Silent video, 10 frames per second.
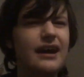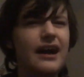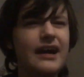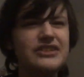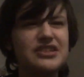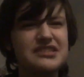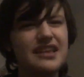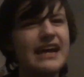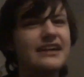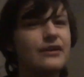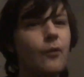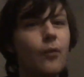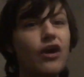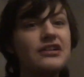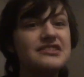I just like
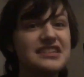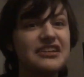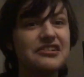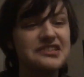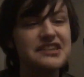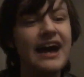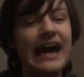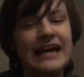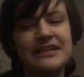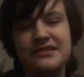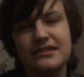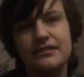one single size.